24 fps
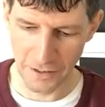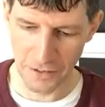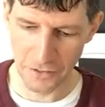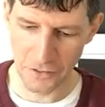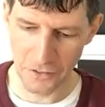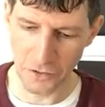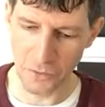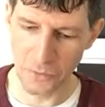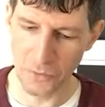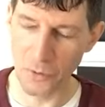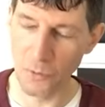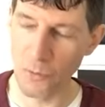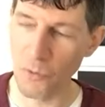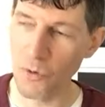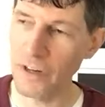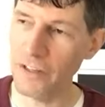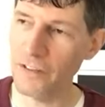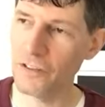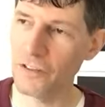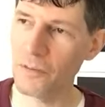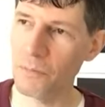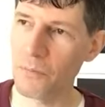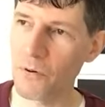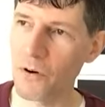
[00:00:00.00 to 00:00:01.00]
So the
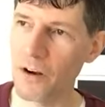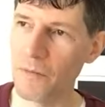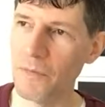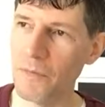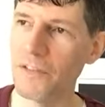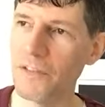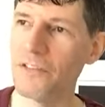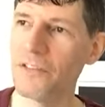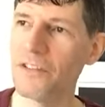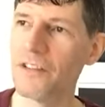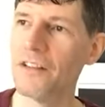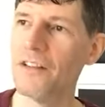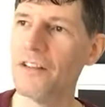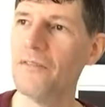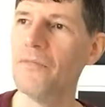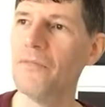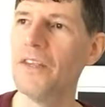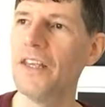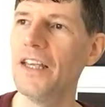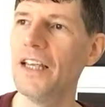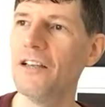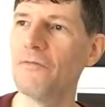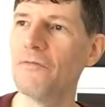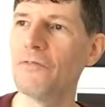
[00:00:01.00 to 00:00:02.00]
white supremacists
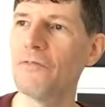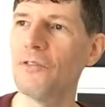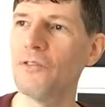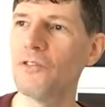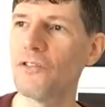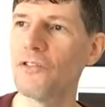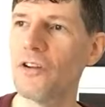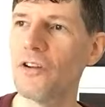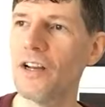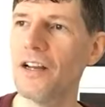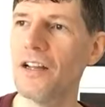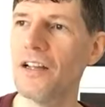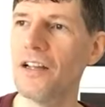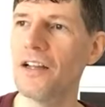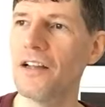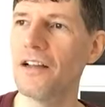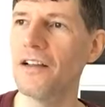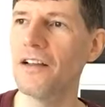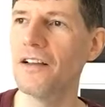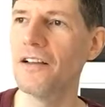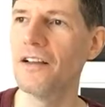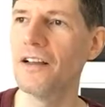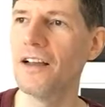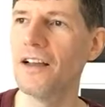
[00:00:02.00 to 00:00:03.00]
infiltrating,